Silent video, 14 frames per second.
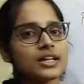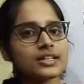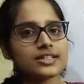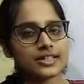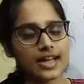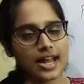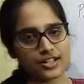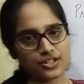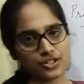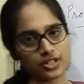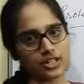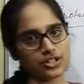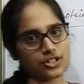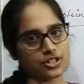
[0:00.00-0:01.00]

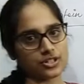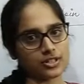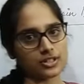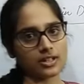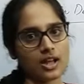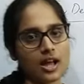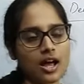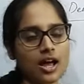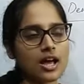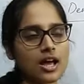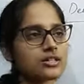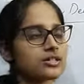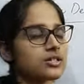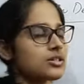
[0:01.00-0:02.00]
denaturation.
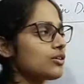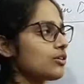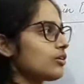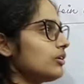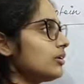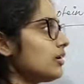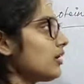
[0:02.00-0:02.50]
So,